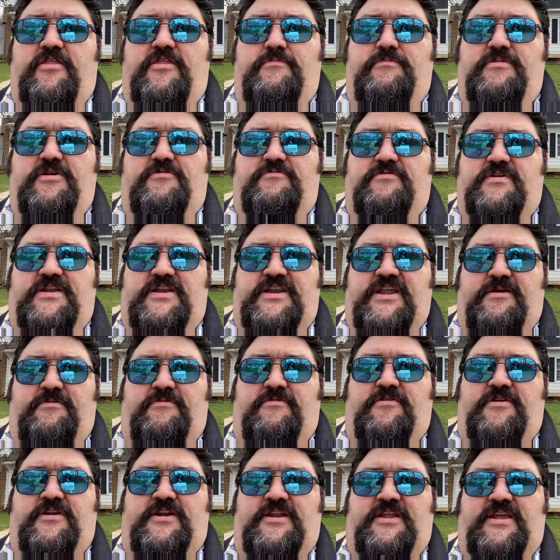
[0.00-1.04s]
Millwood
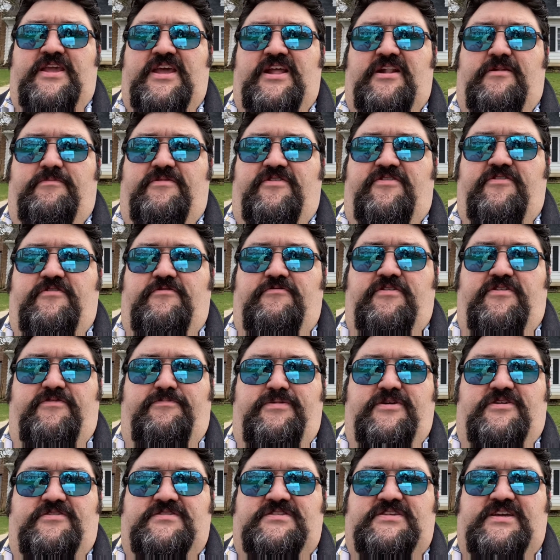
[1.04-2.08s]
neighborhood in Kalamazoo was
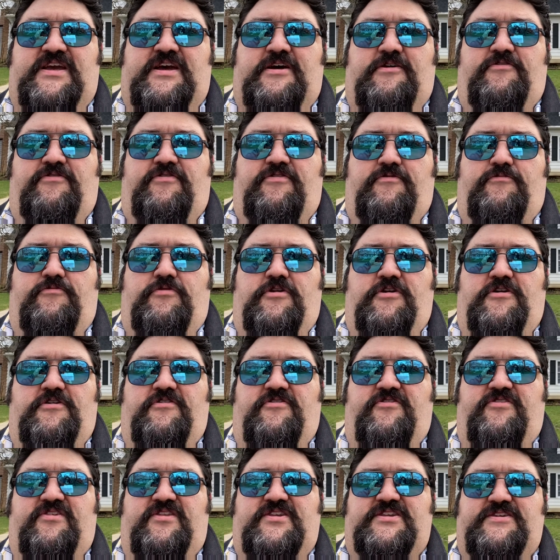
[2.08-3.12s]
built to house the
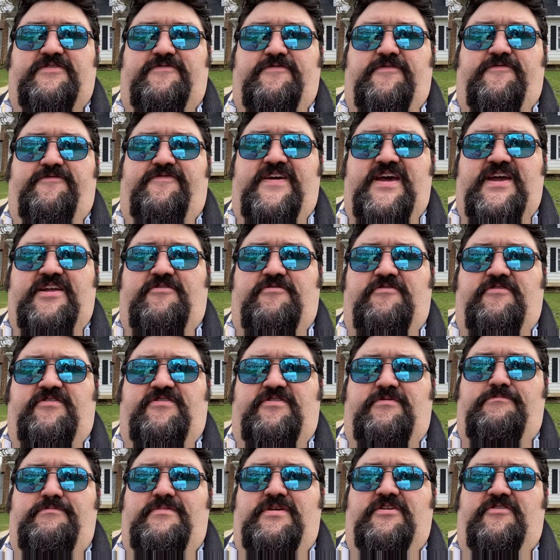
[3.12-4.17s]
workers in different factories
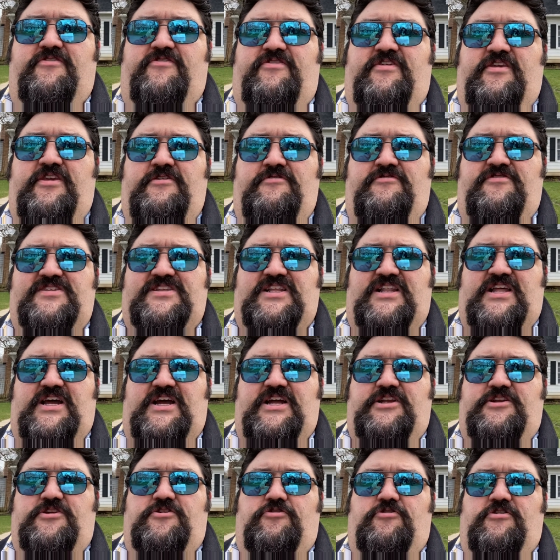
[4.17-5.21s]
and mills that used to
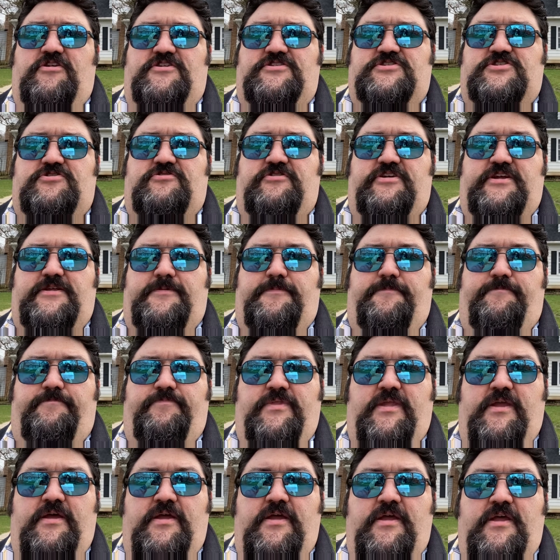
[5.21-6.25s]
line Cork Street.
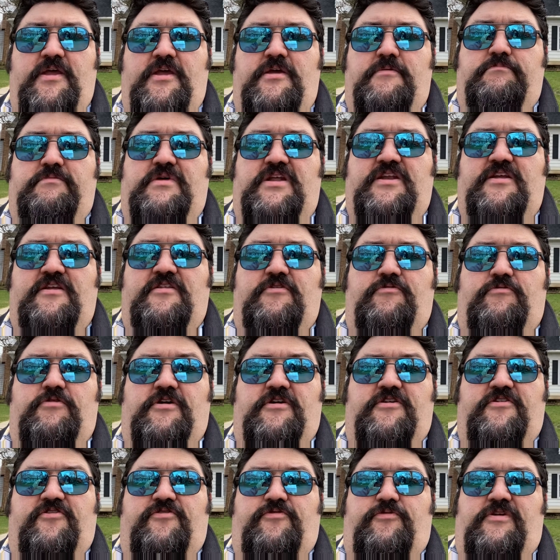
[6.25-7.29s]
Many of the
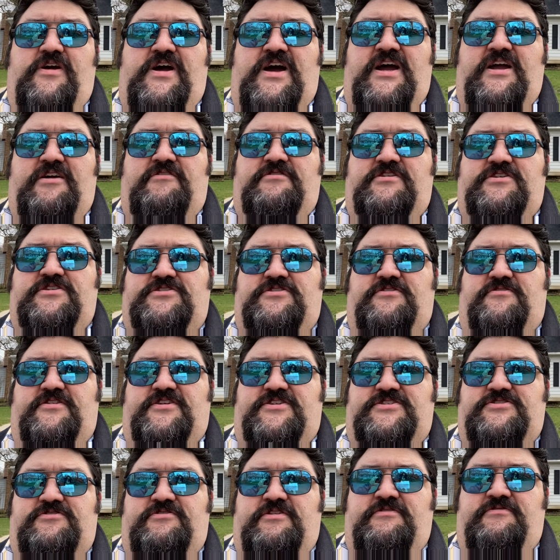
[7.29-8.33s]
workers were Irish, so the
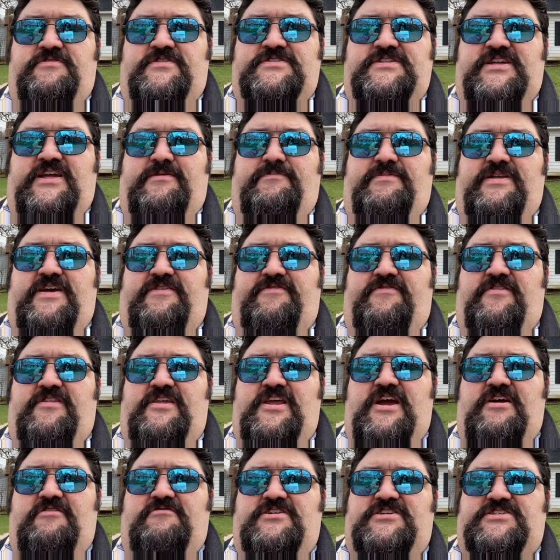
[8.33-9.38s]
street was named after the
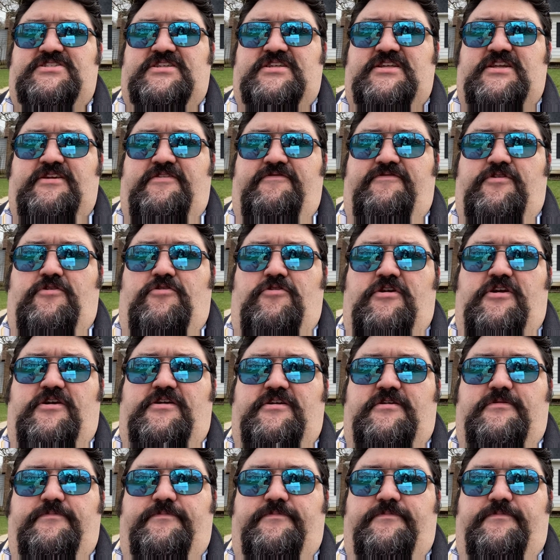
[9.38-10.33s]
Irish city of Cork.